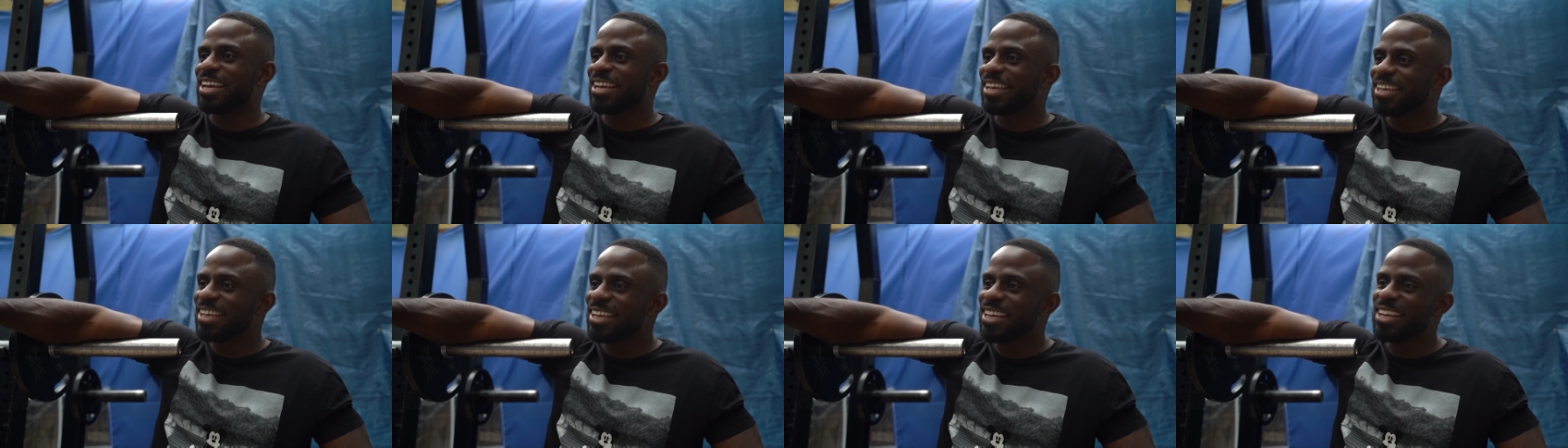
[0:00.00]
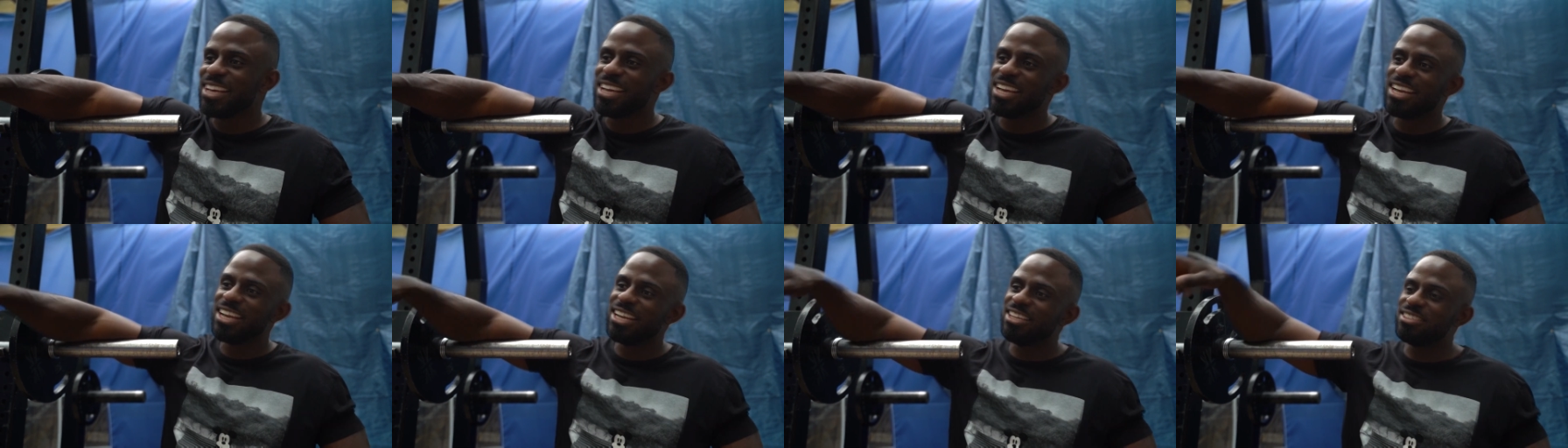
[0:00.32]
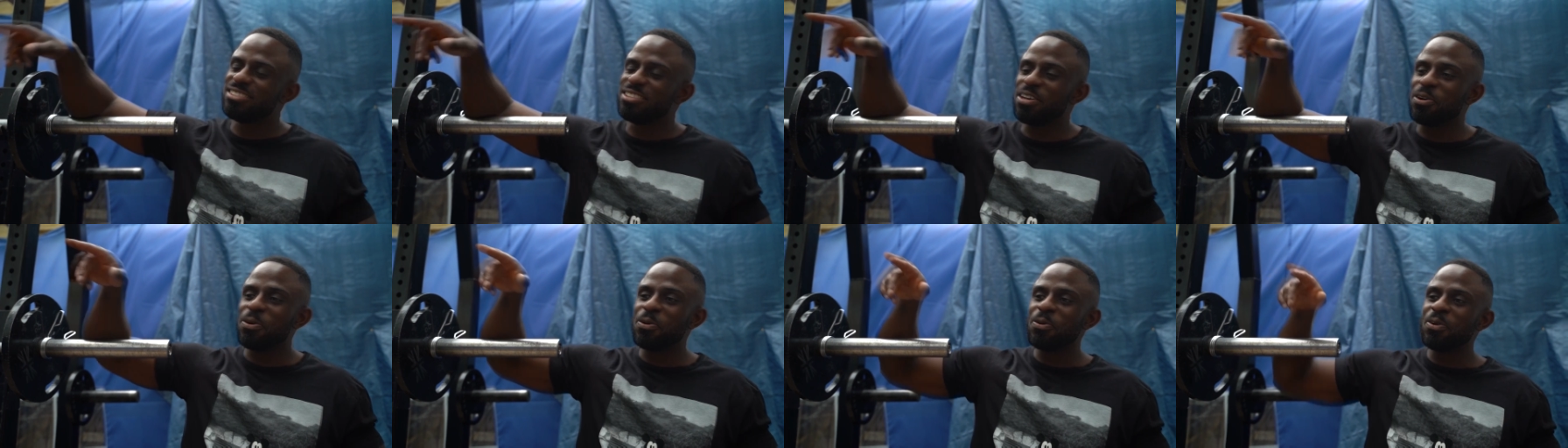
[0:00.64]
Yeah.
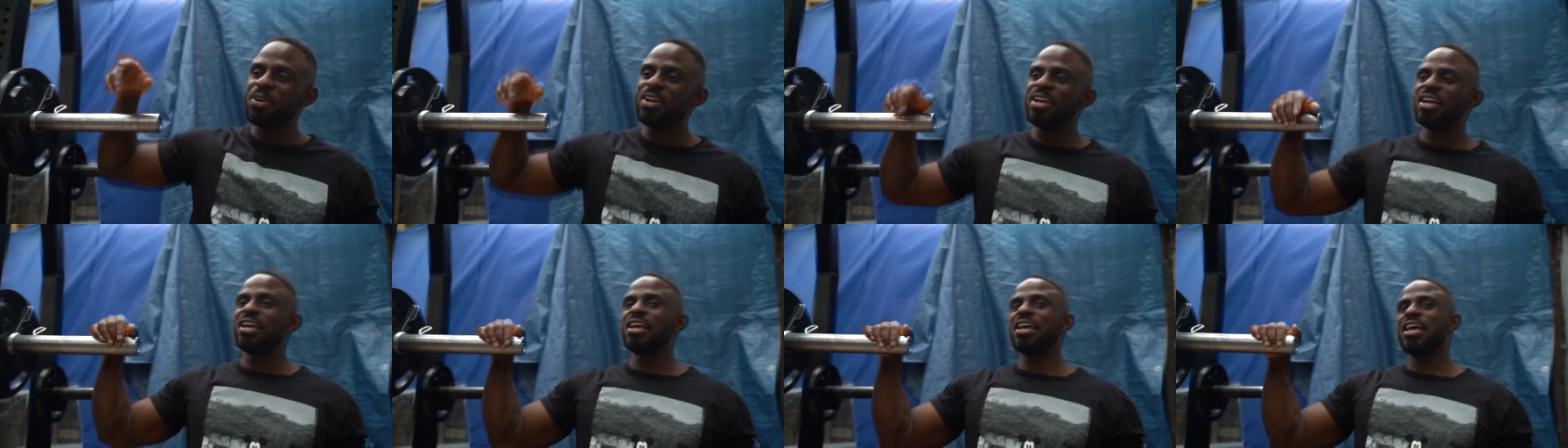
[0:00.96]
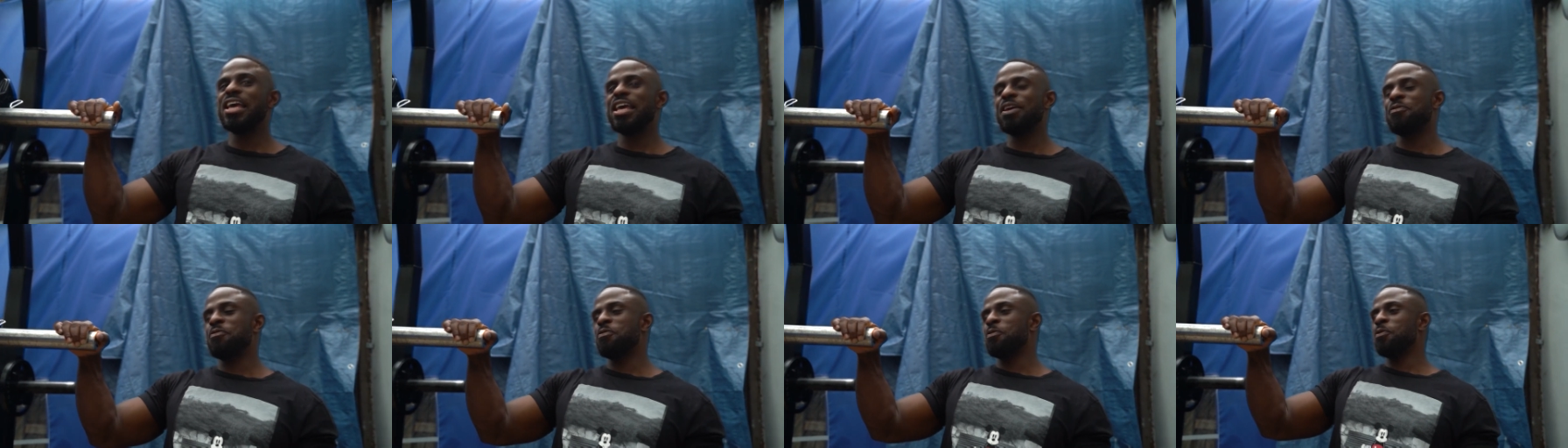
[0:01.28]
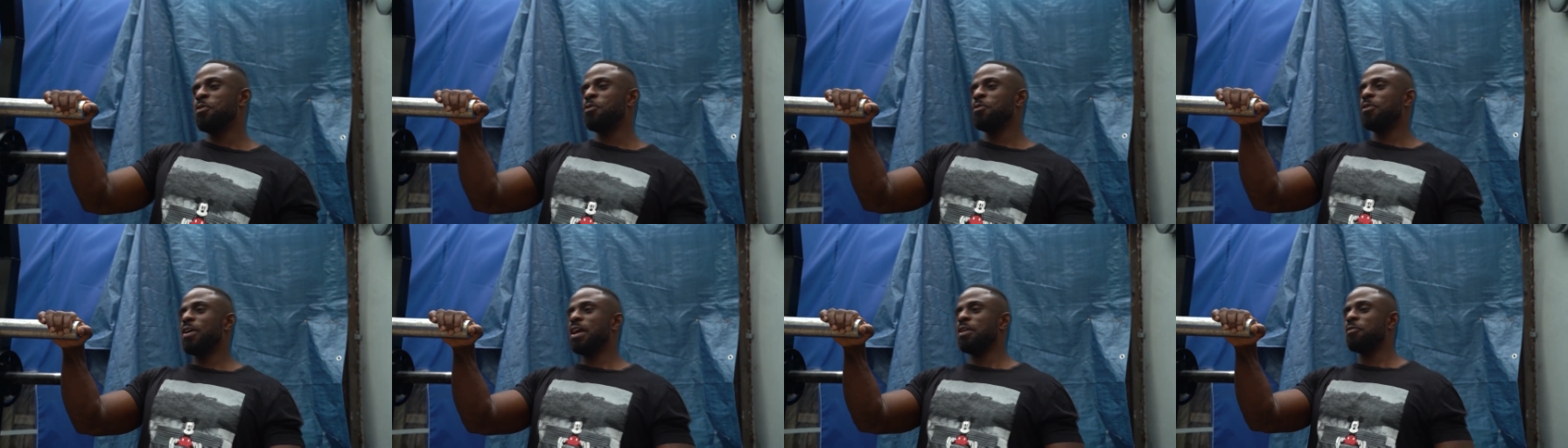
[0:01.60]
So if
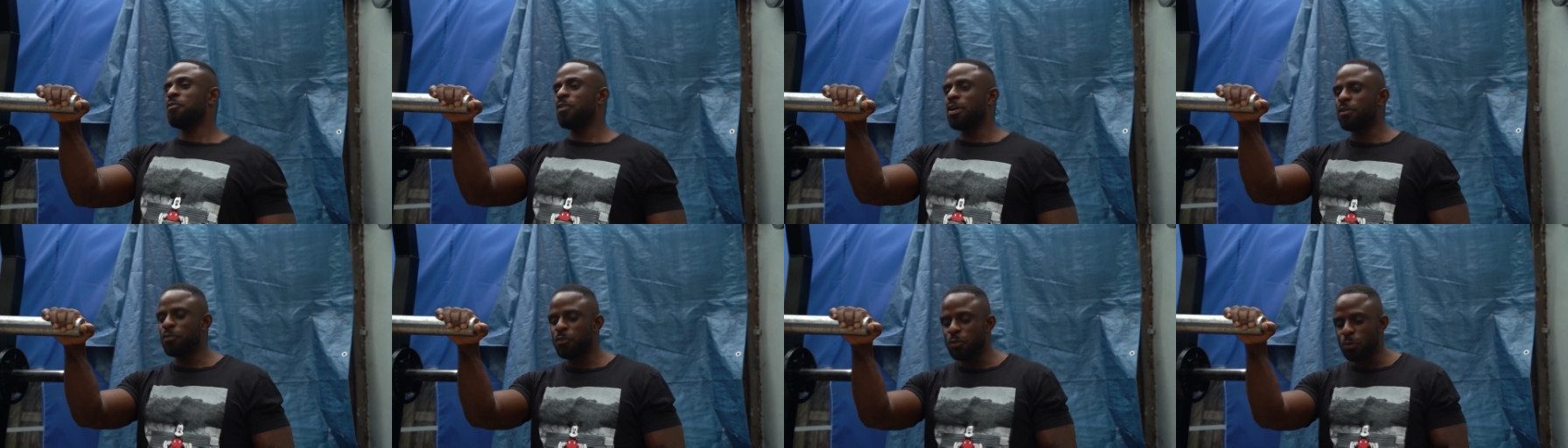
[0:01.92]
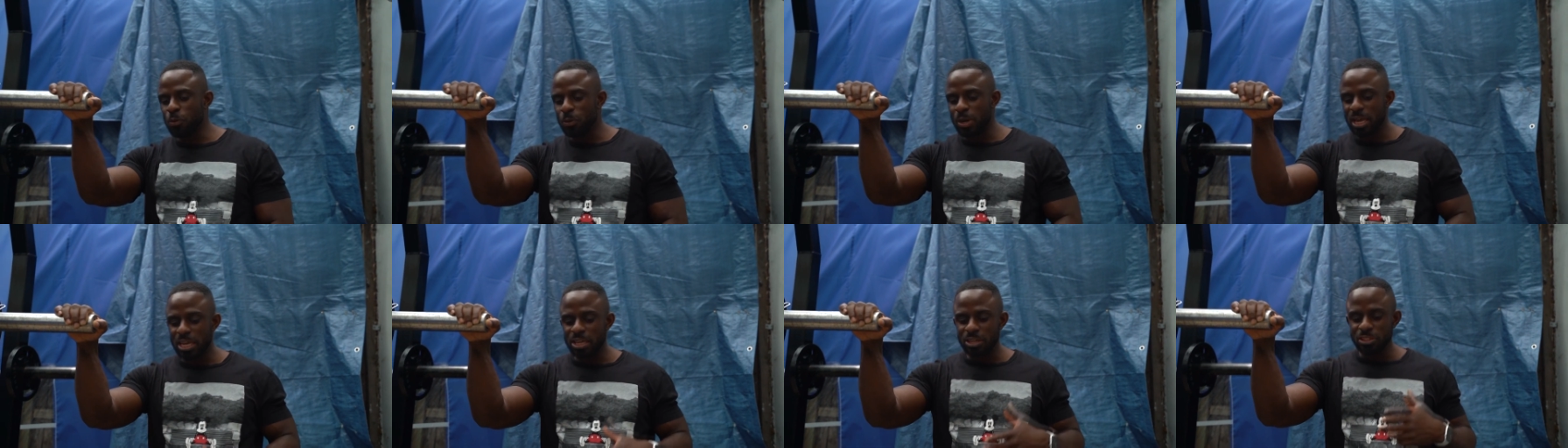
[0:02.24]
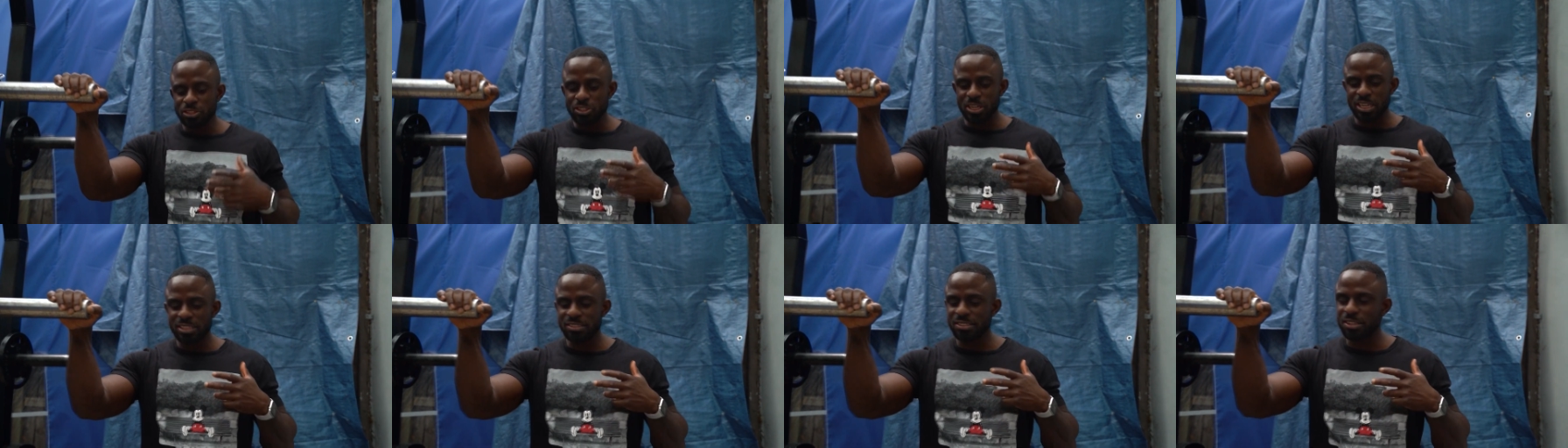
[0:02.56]
you if I feel like you're
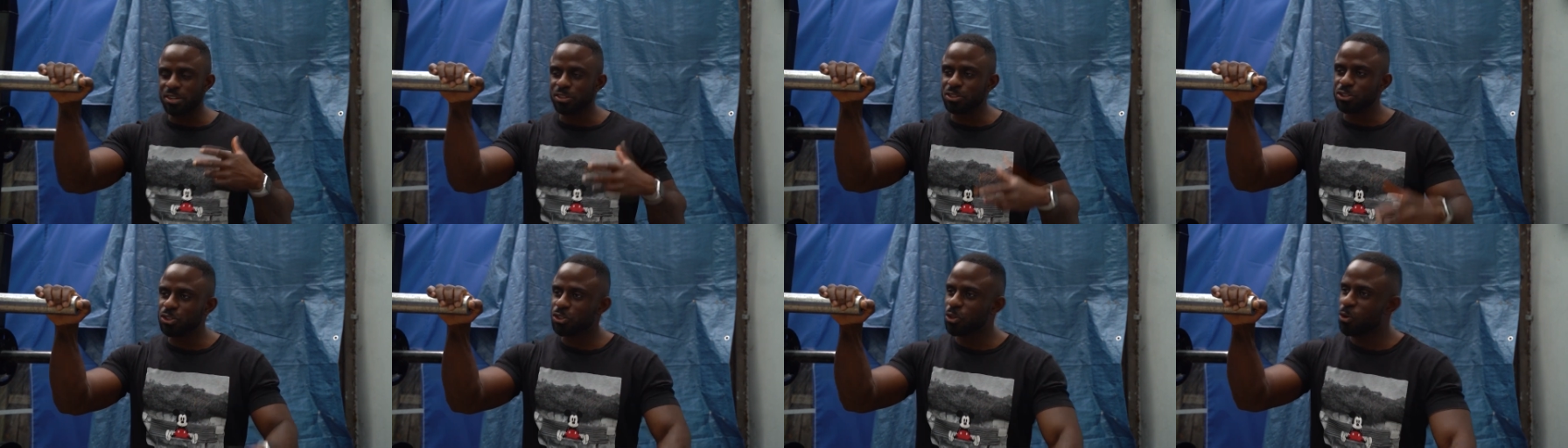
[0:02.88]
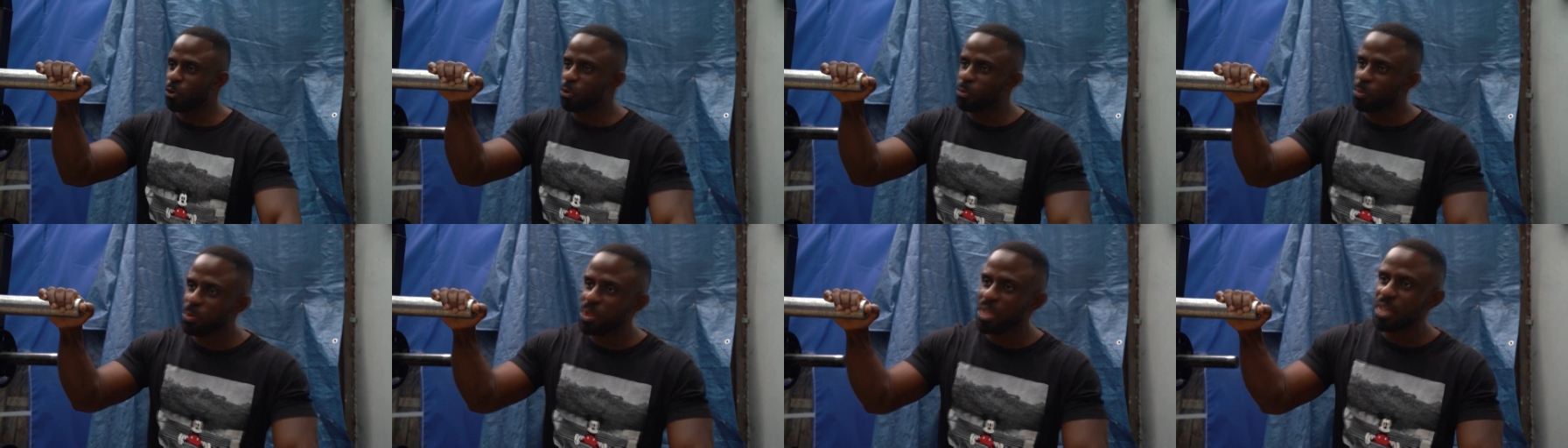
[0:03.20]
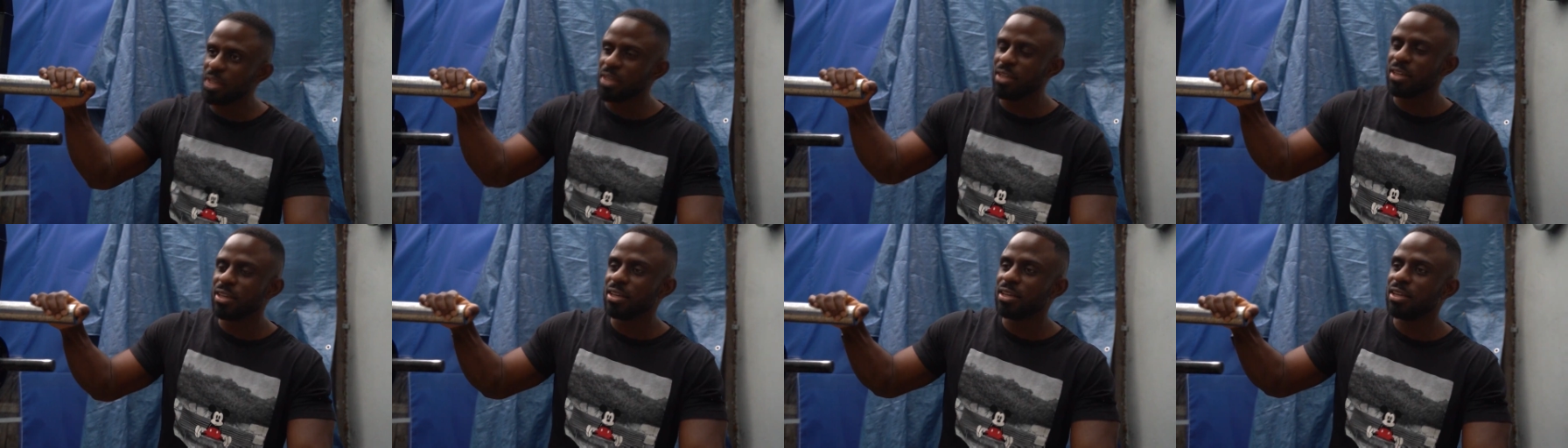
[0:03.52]
trying to control
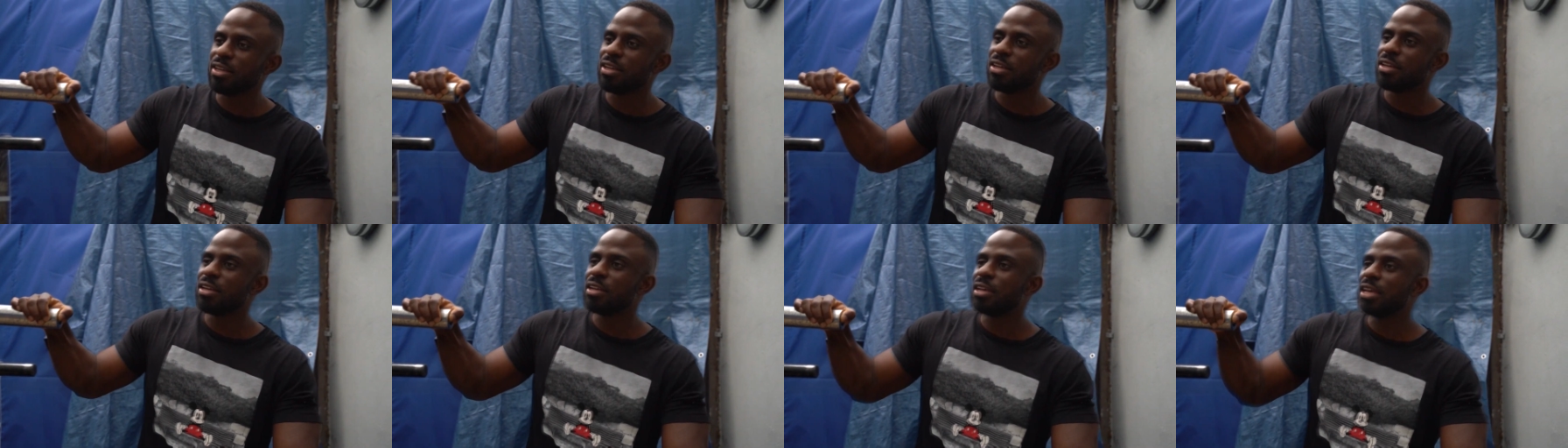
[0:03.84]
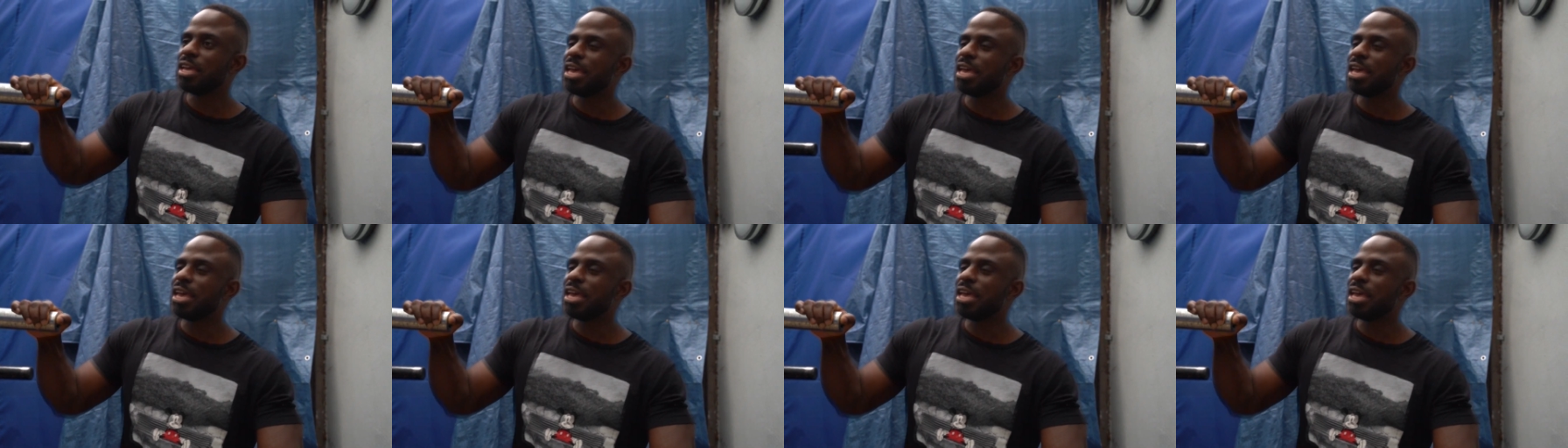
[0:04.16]
me, mm-hmm.